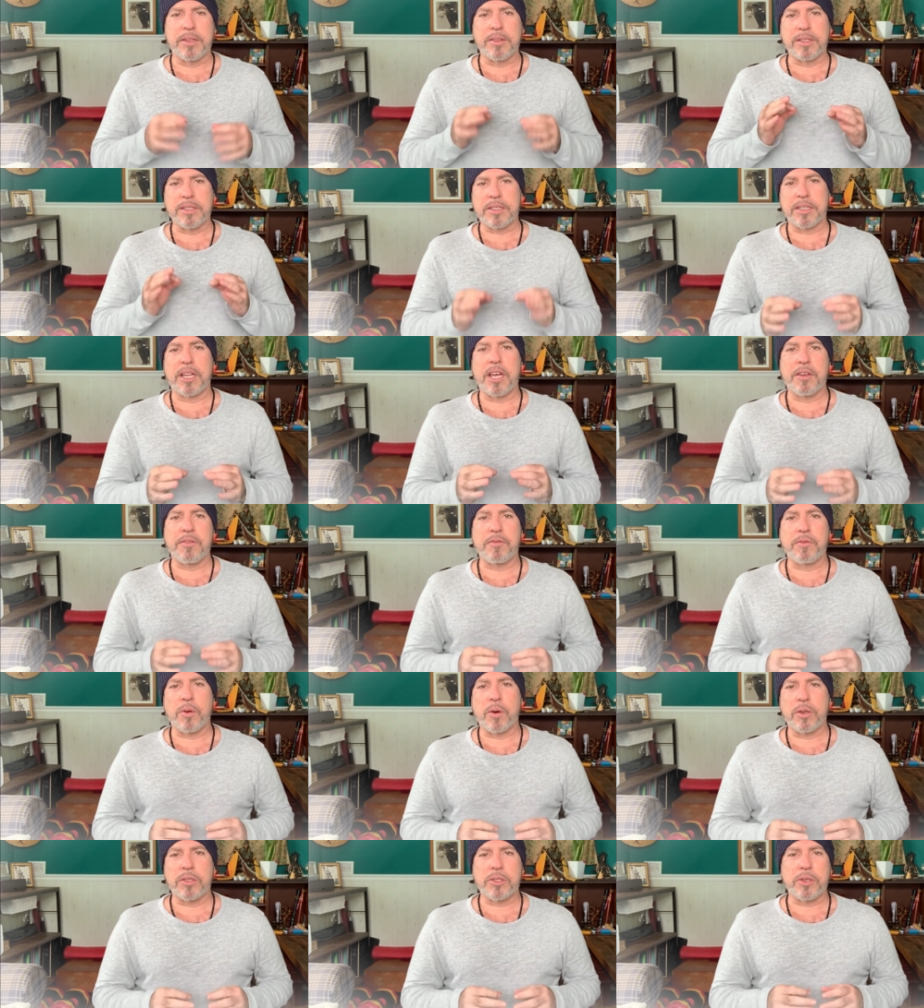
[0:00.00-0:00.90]
This life
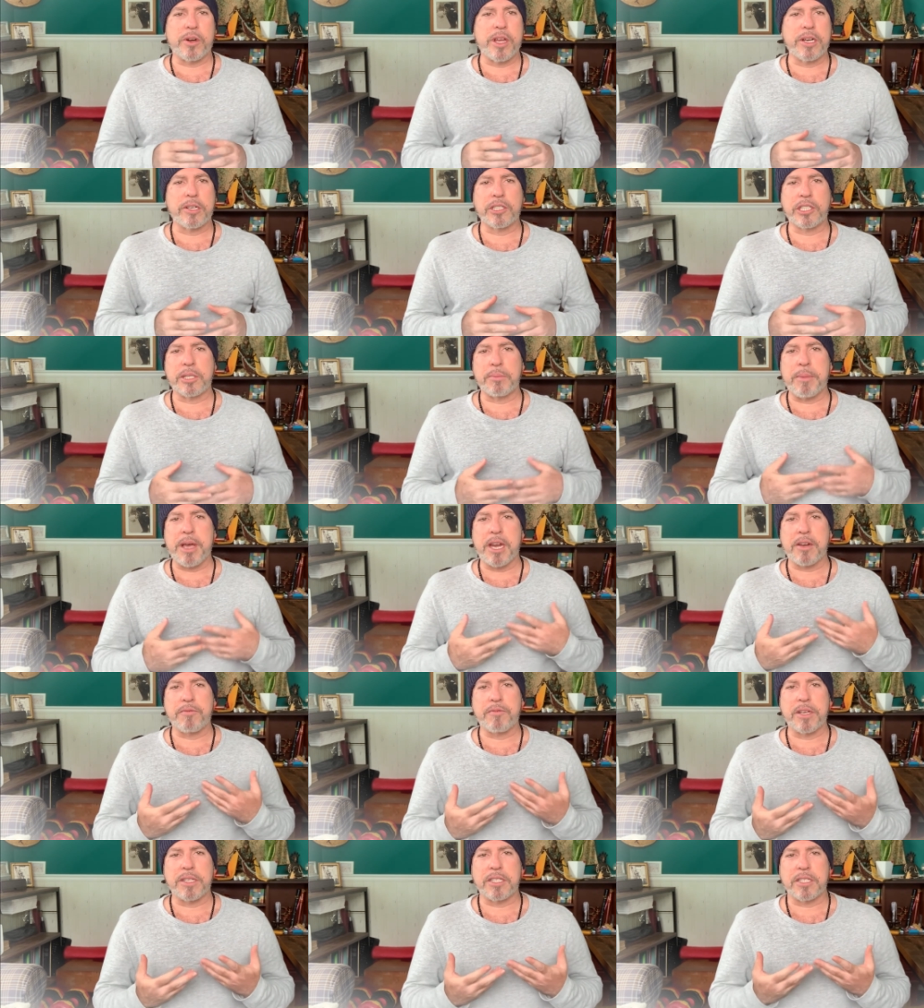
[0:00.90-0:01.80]
force or energy
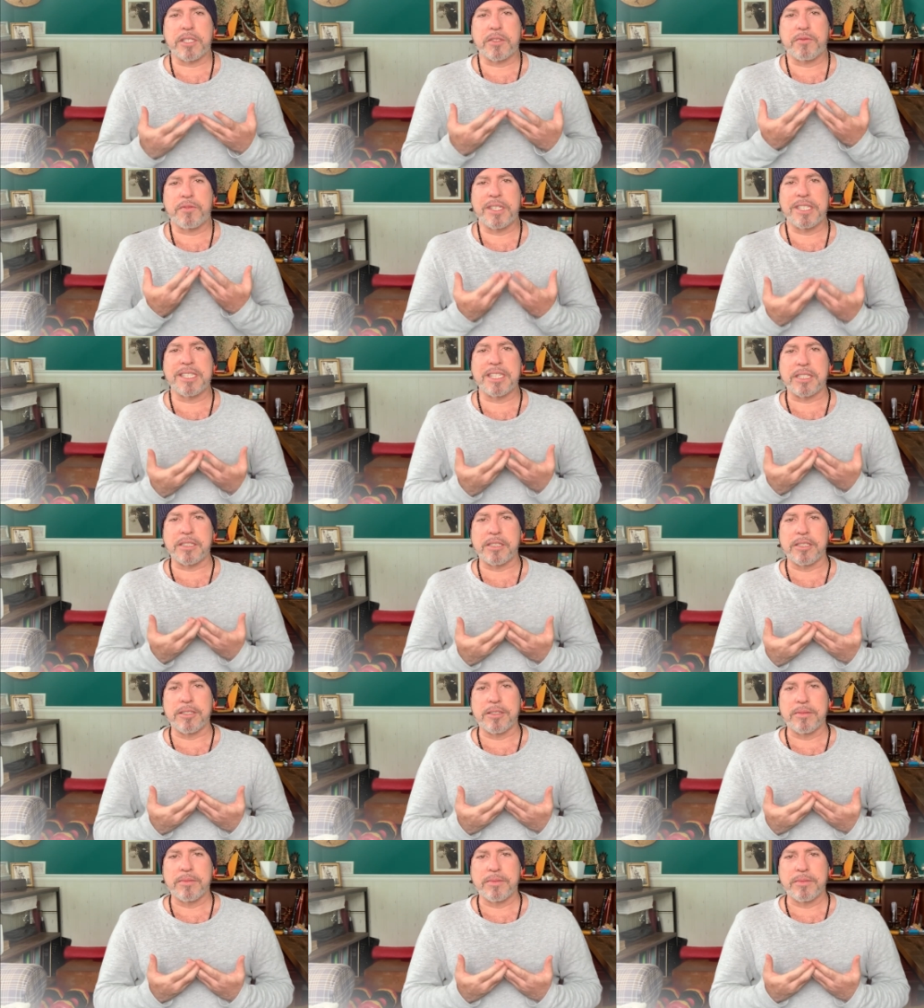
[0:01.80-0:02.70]
manifests
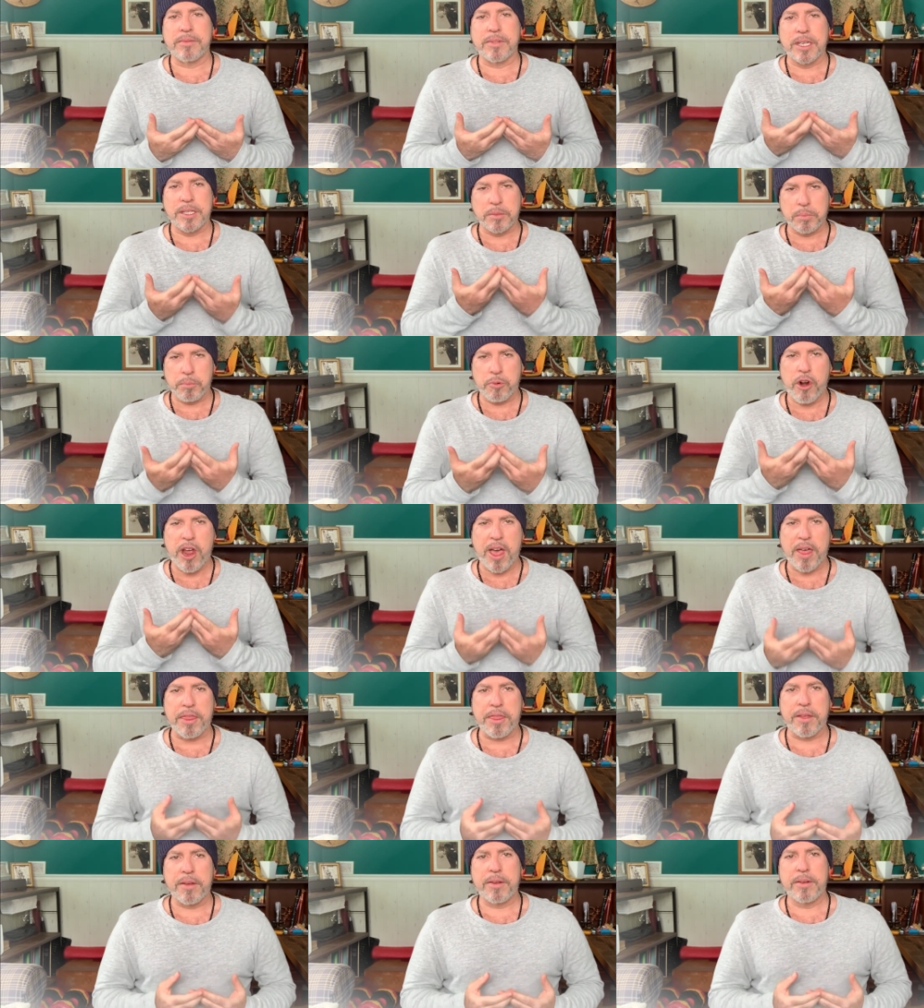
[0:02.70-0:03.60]
physically as
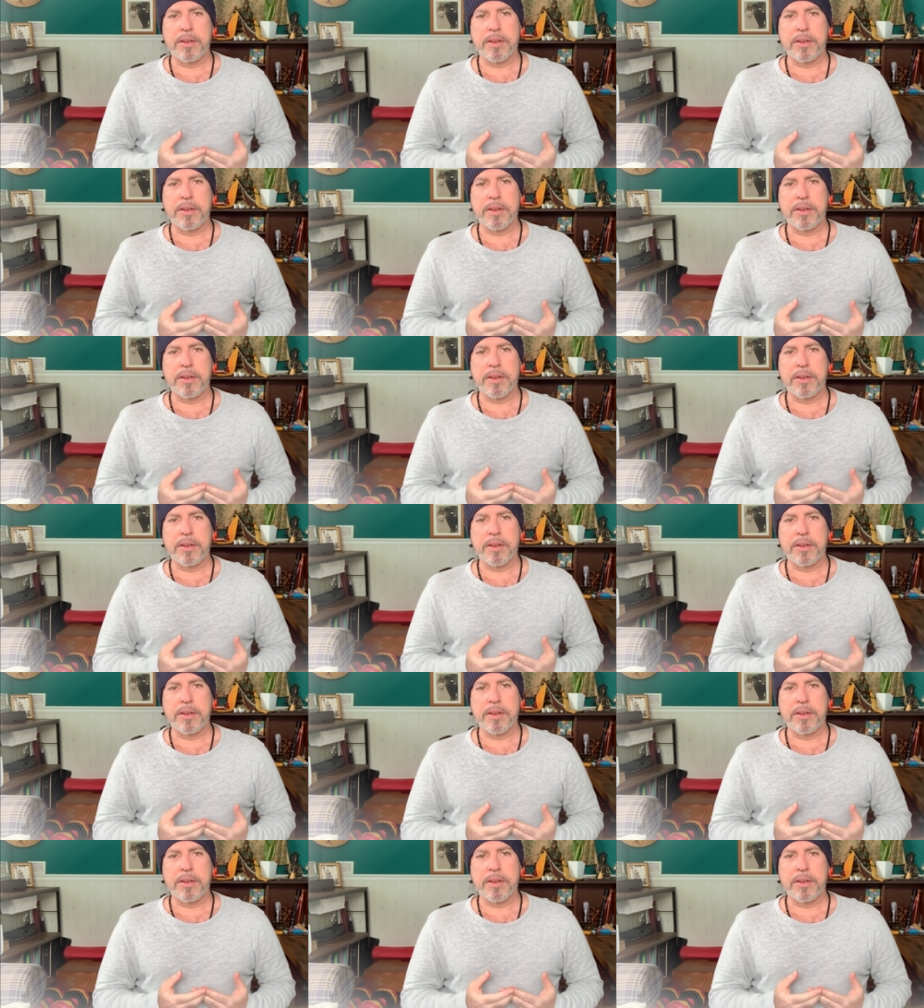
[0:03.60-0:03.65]
breath.